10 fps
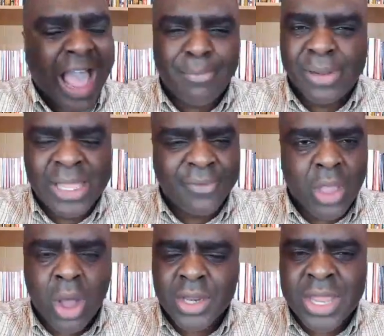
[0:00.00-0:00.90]
I believe
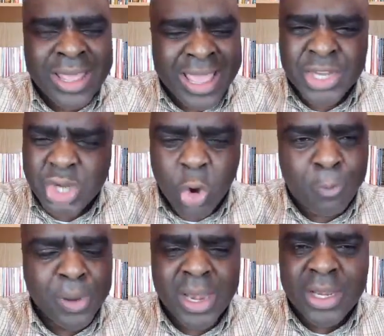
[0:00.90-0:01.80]
God is
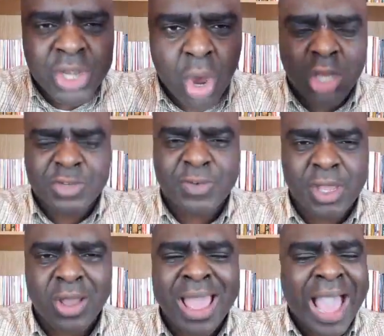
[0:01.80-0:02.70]
opening doors for
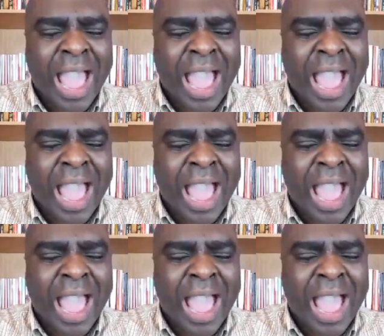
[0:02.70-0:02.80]
you.